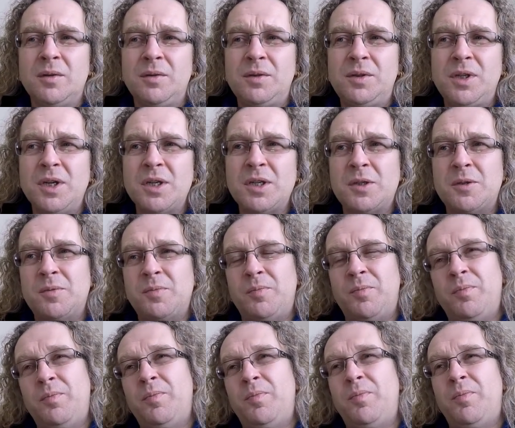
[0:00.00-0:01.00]
Just
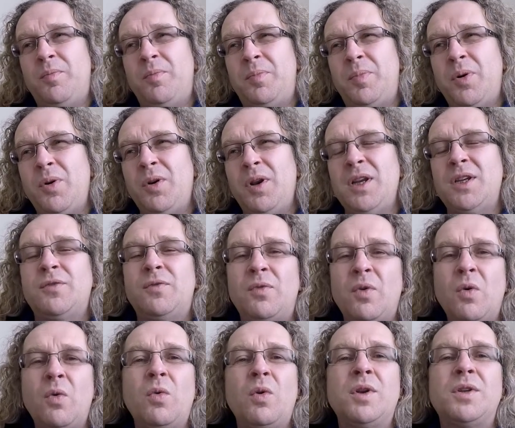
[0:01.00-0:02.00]
put this
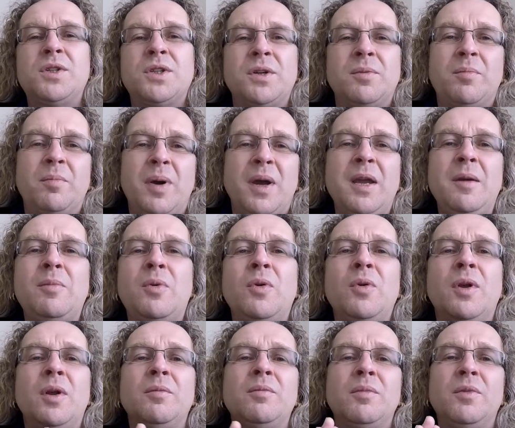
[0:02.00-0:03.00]
forward to people
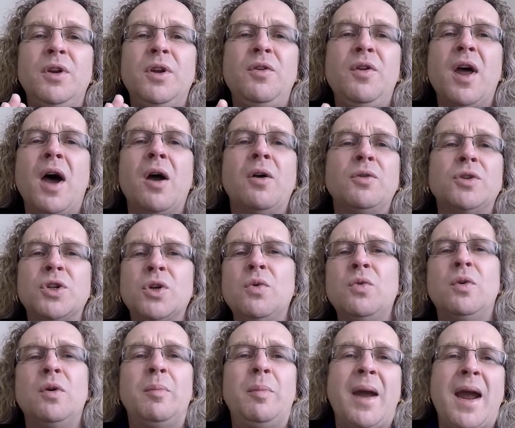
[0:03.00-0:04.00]
that you know,
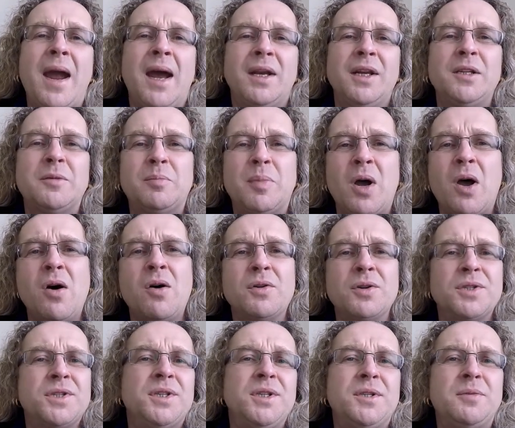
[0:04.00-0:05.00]
talk about this,
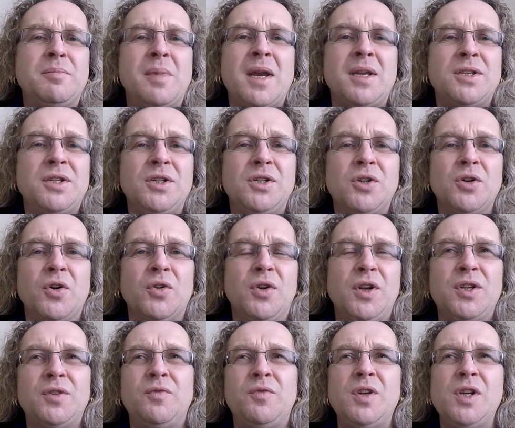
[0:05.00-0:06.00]
pass this message on,
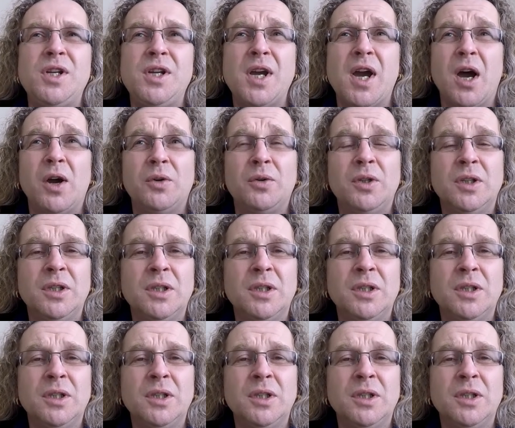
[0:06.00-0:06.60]
this video.